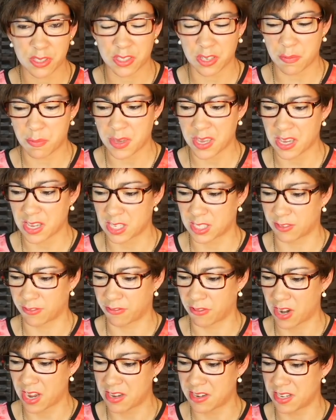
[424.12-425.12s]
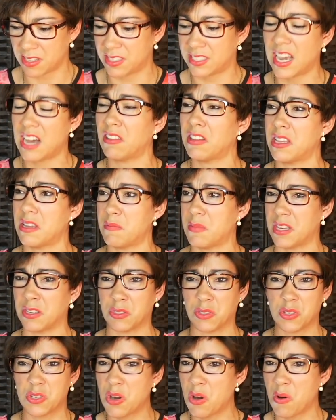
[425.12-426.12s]
to be his friend, and tell him he's
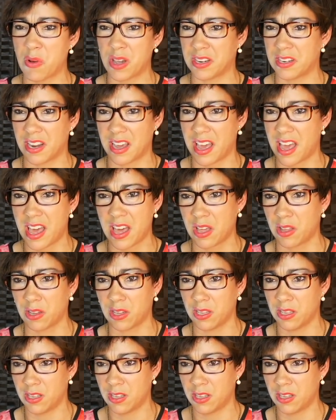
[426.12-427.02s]
going to hell?